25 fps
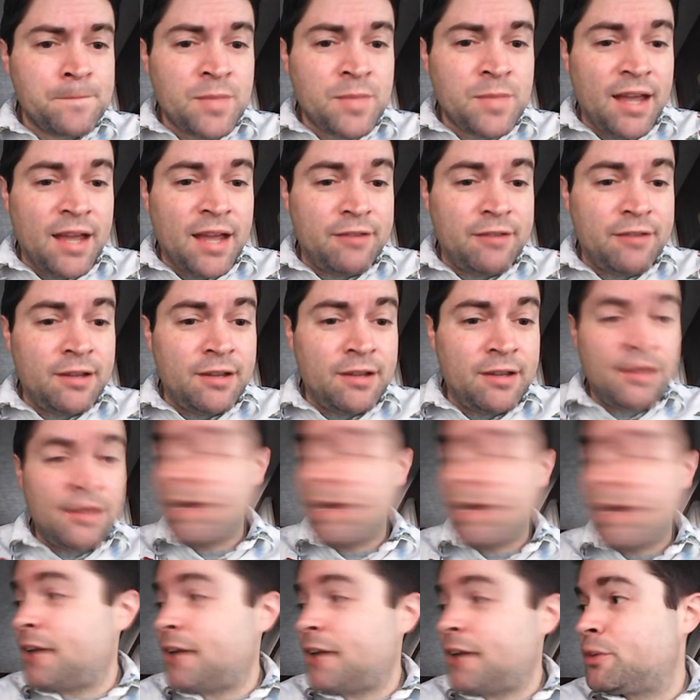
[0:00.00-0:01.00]
haven't
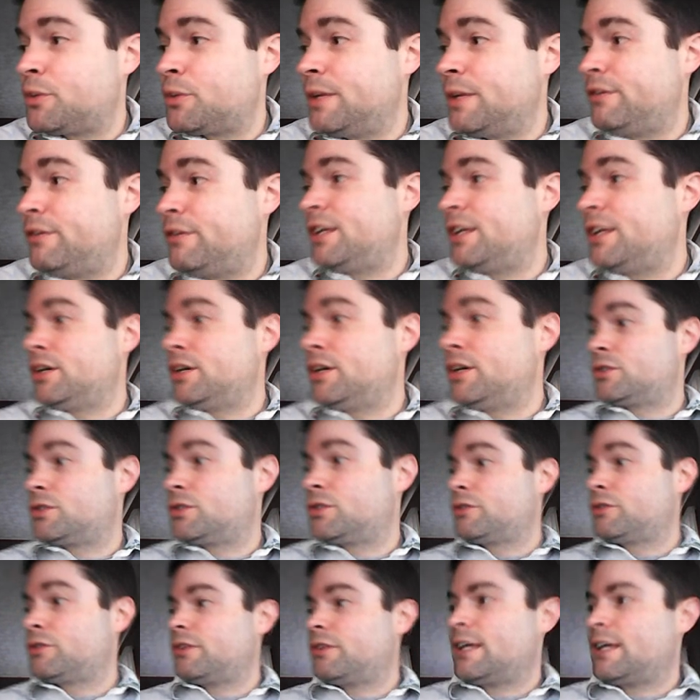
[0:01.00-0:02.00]
had too many videos
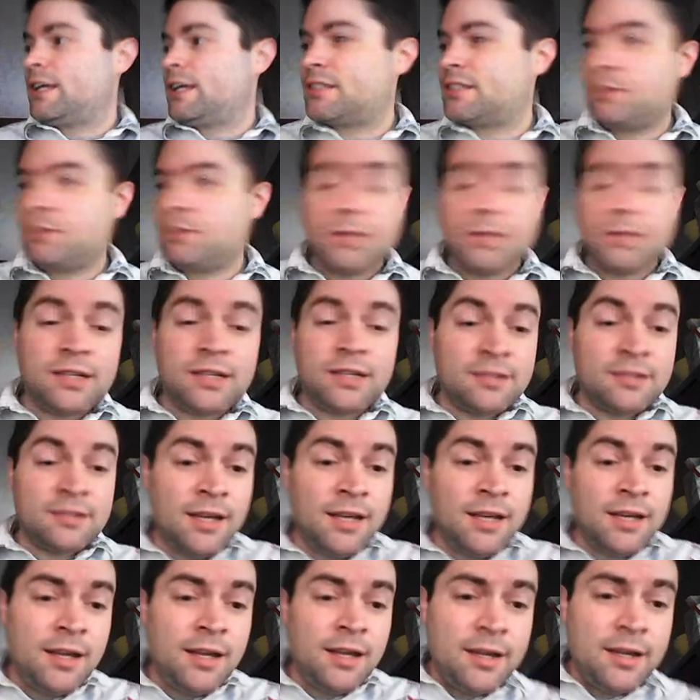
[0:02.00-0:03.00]
over the last couple days.
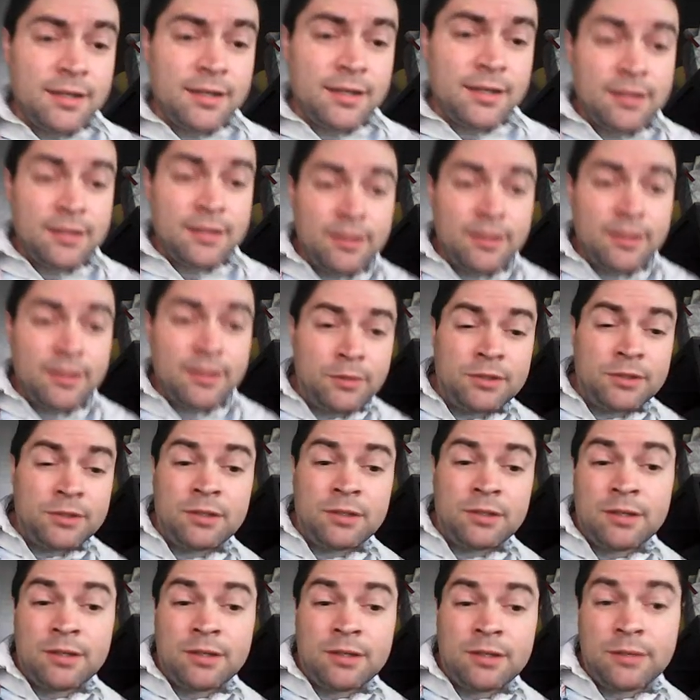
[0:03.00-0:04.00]
I want
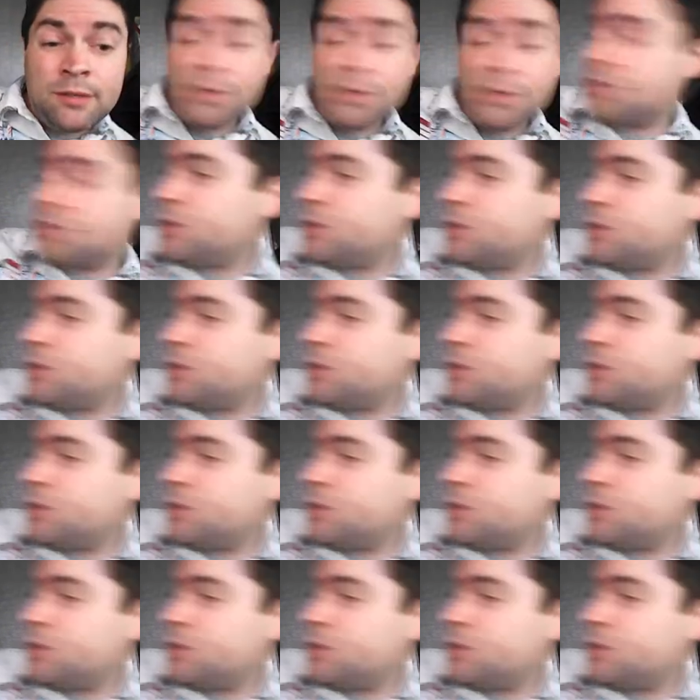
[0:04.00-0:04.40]
to show